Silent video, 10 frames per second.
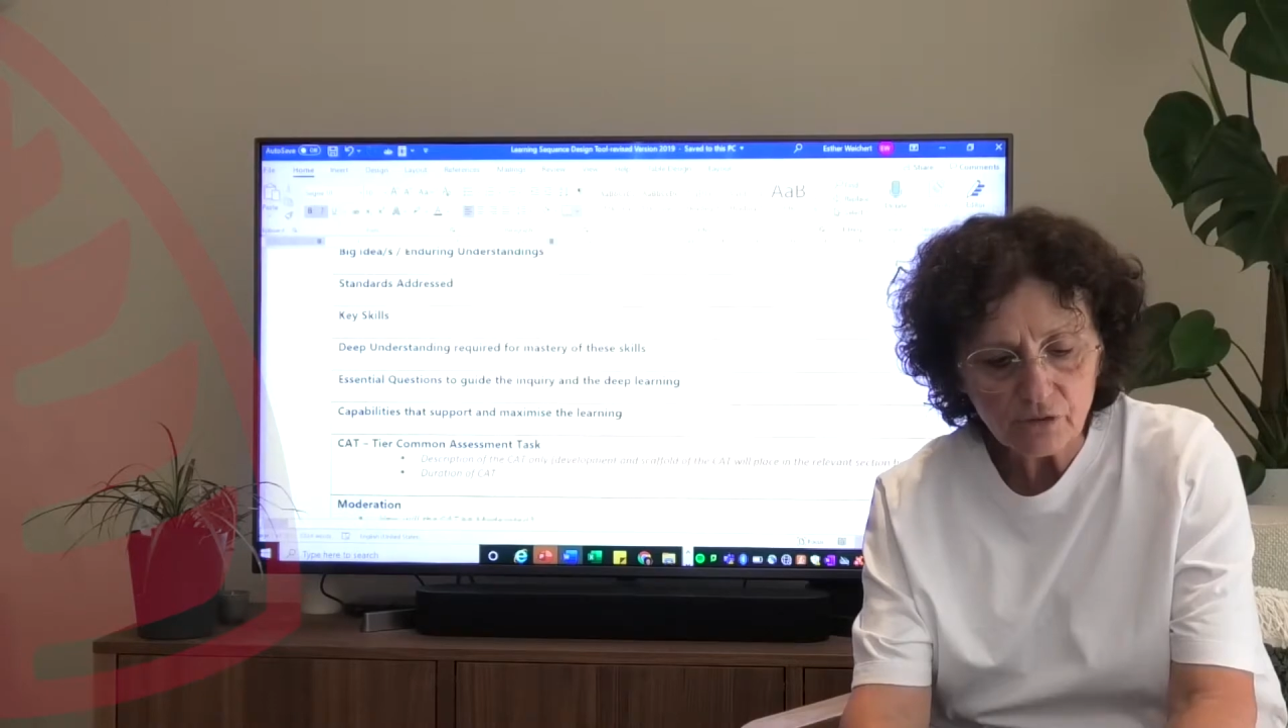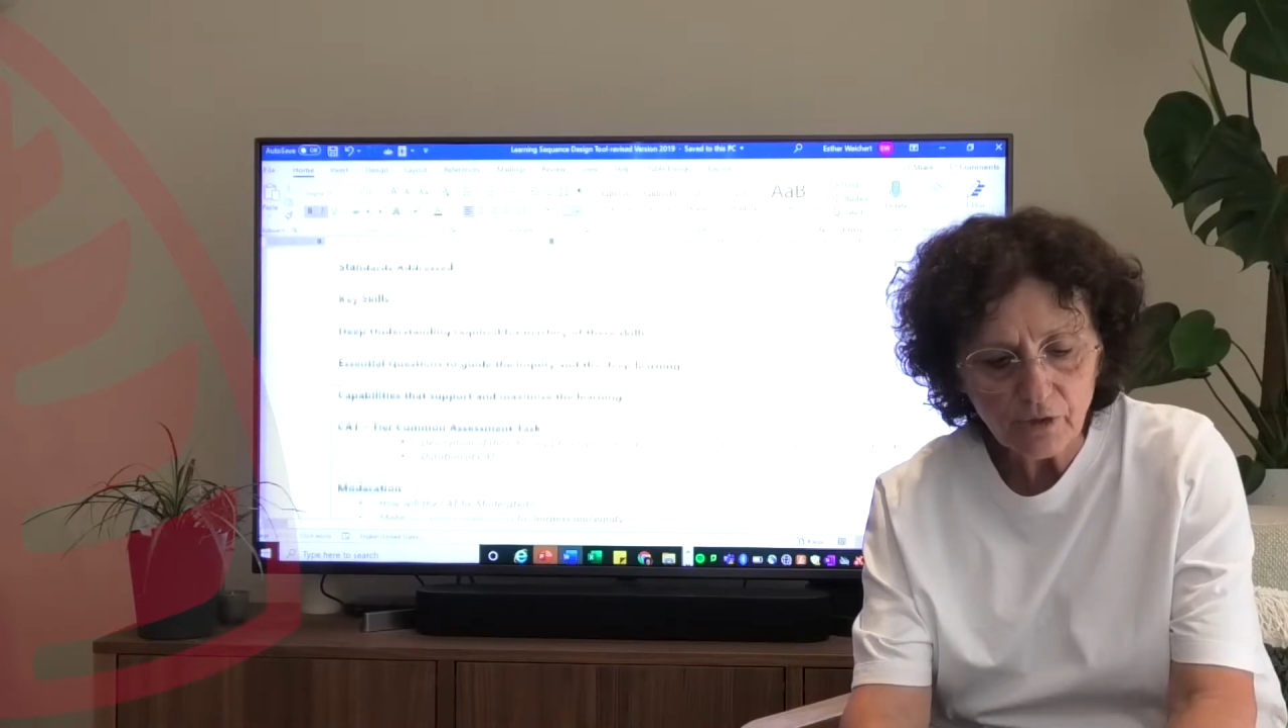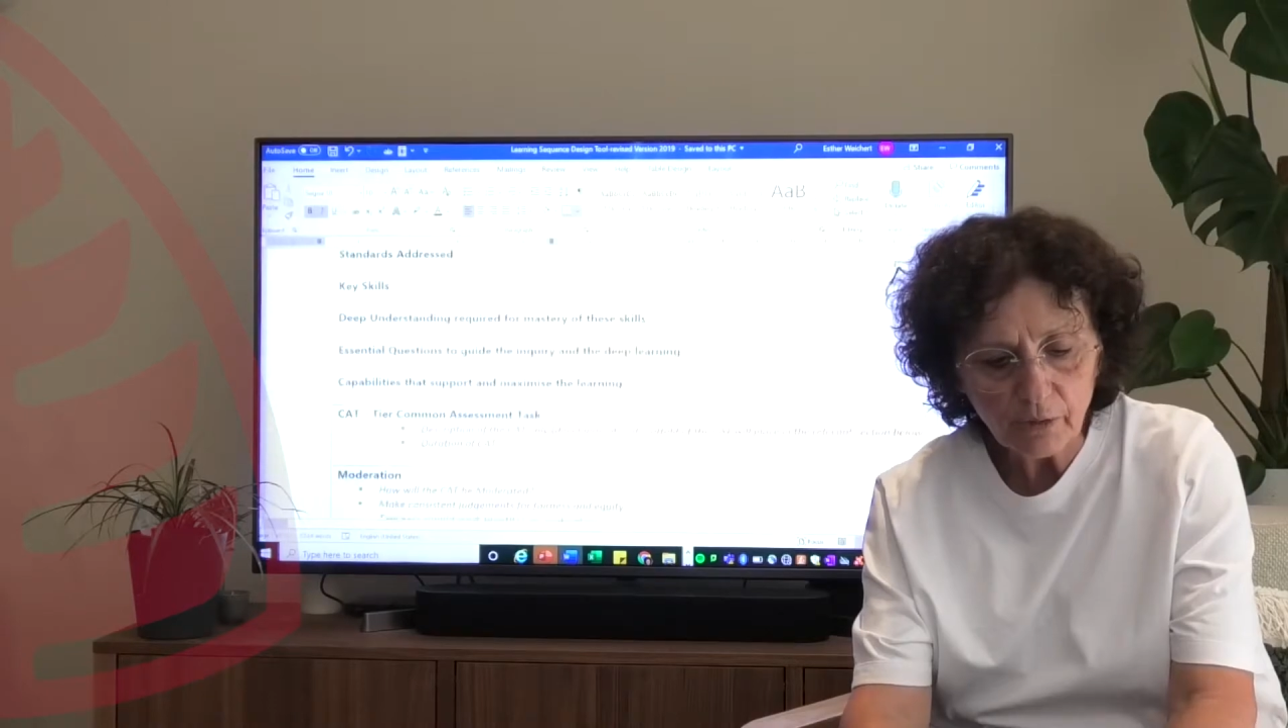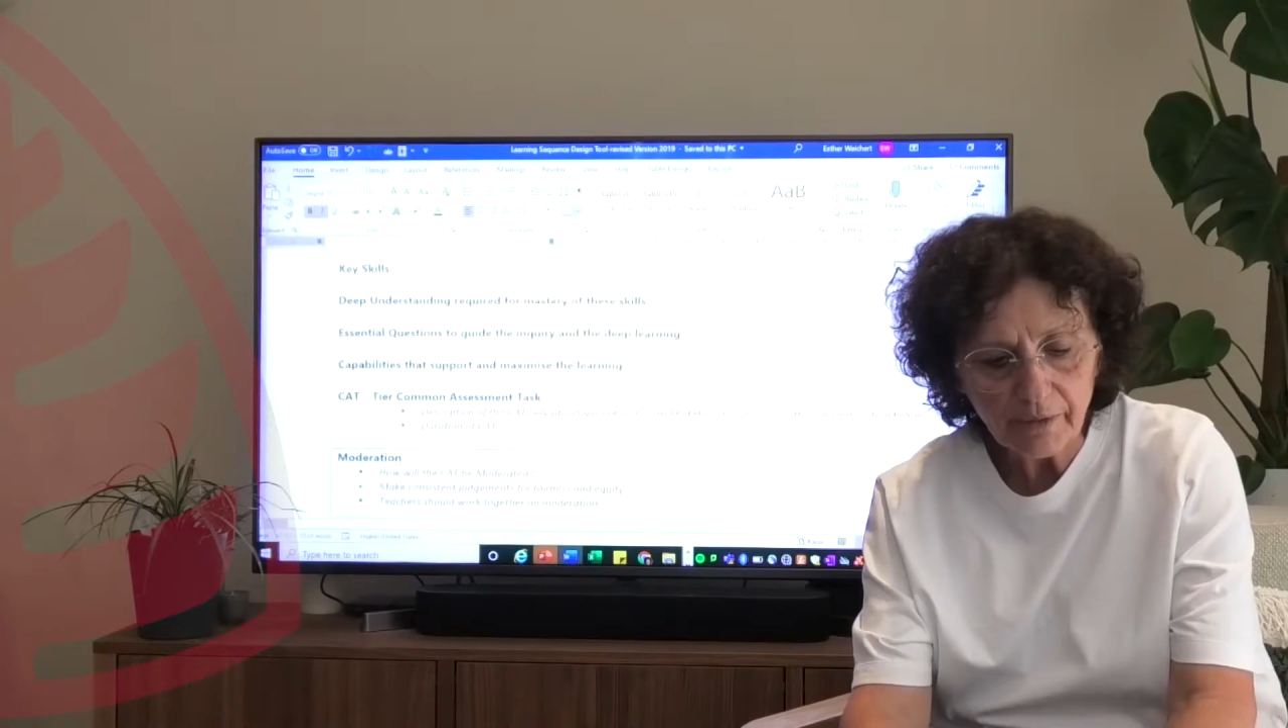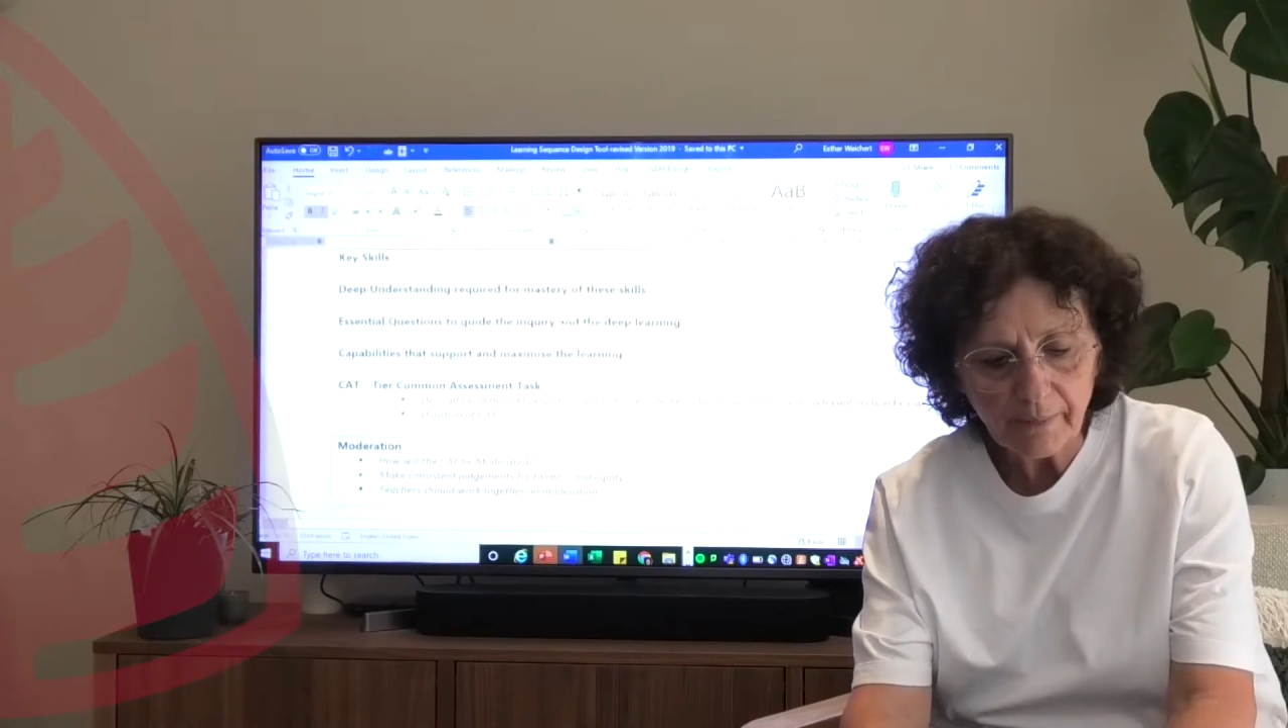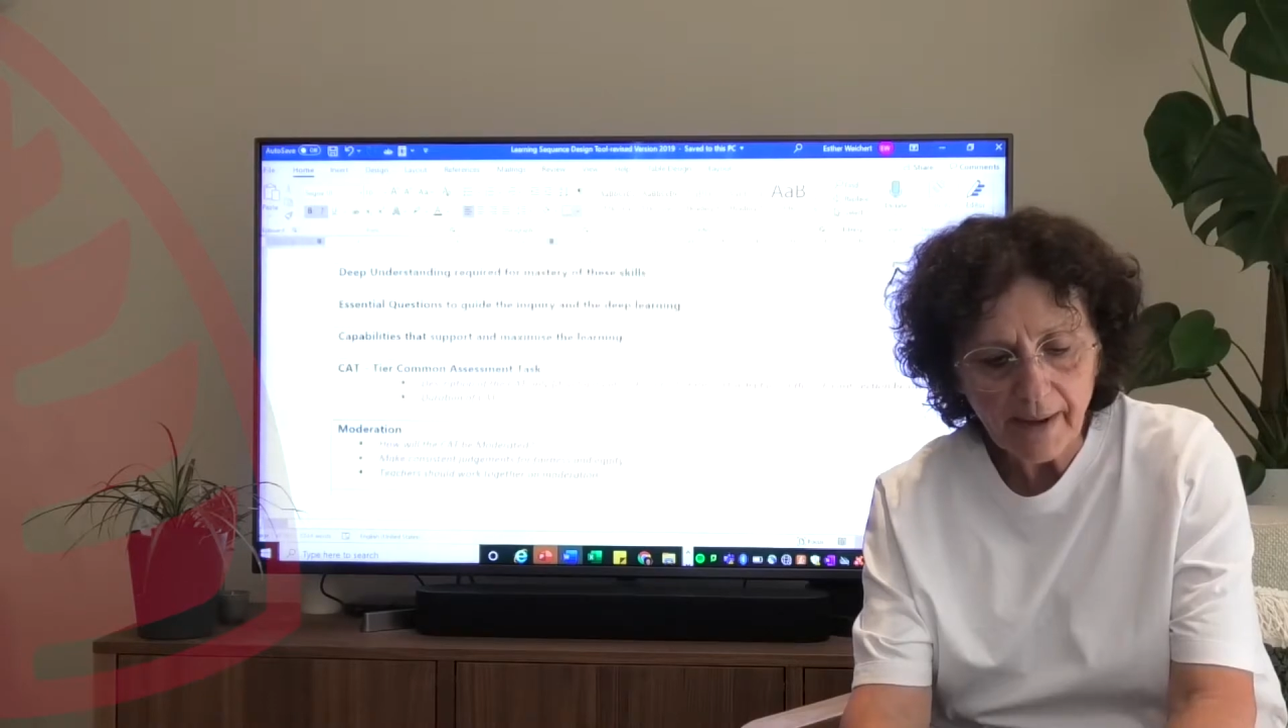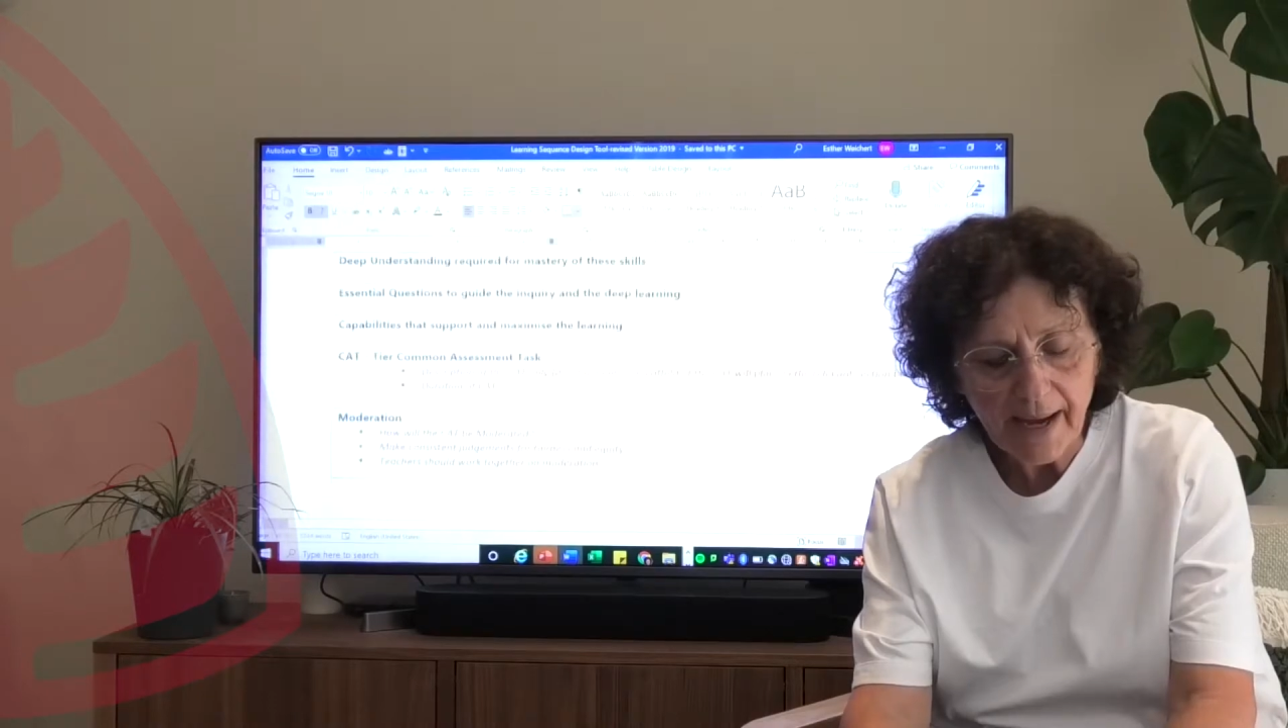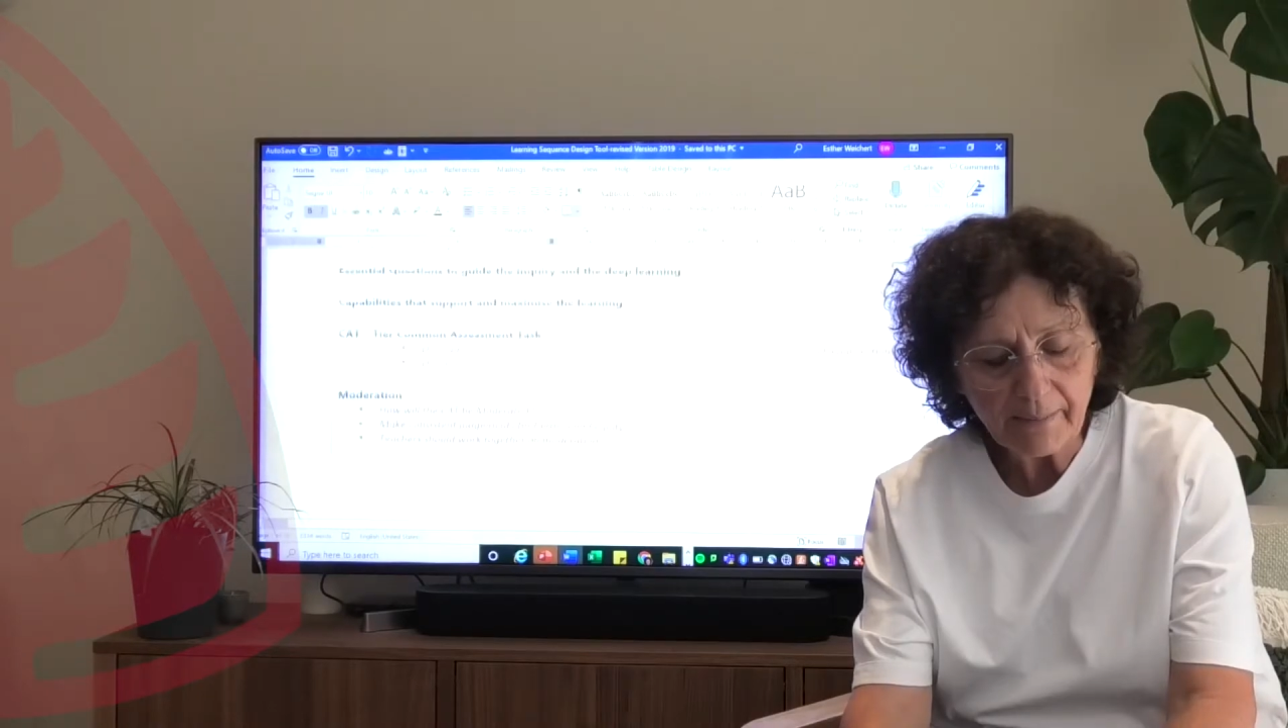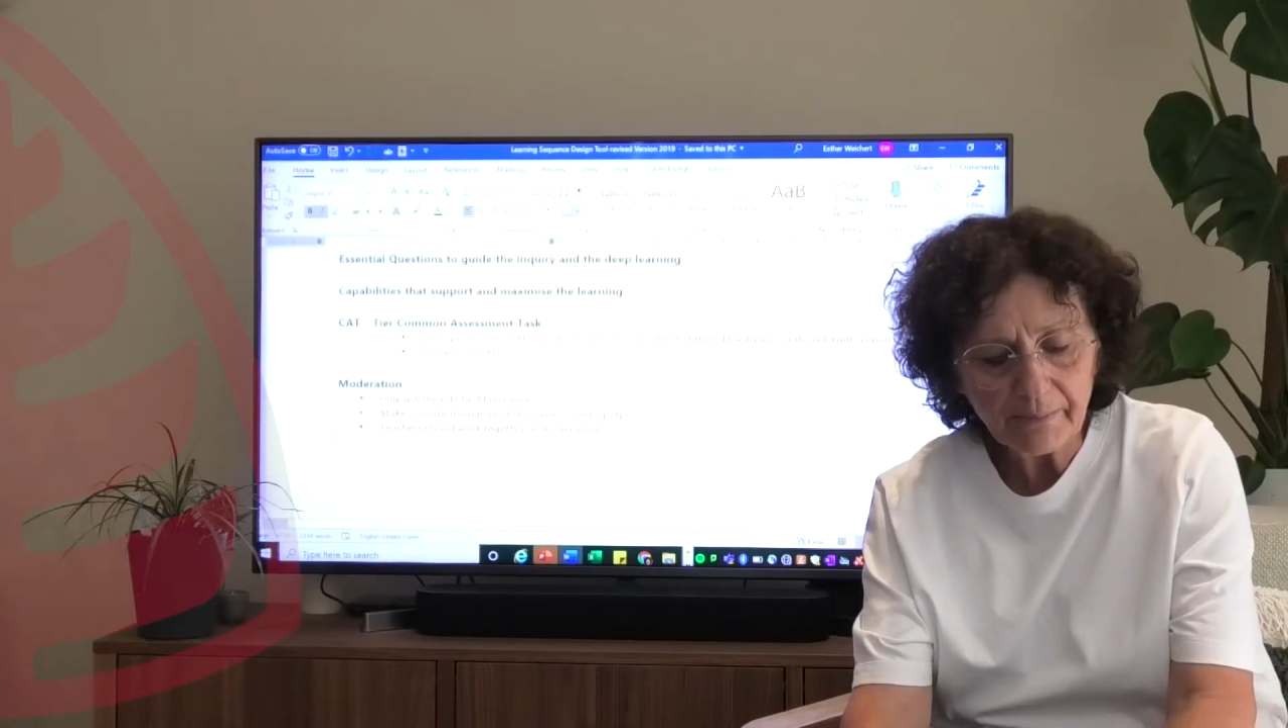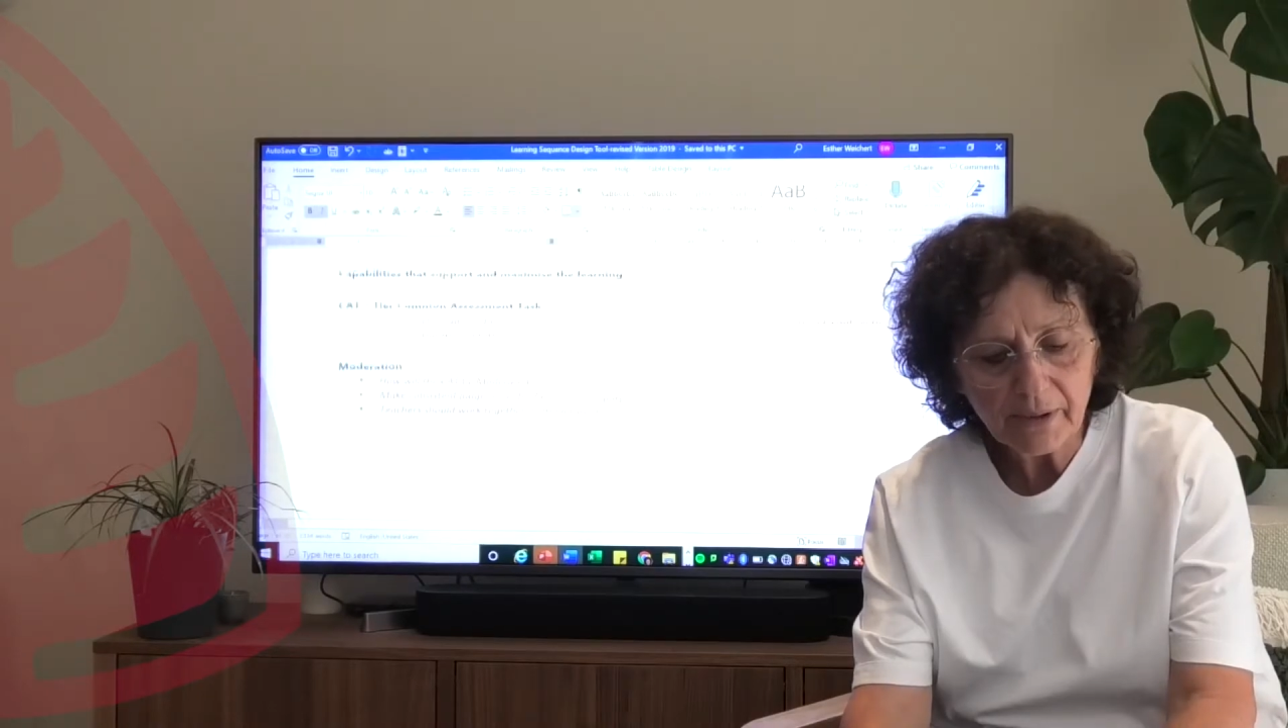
from the map.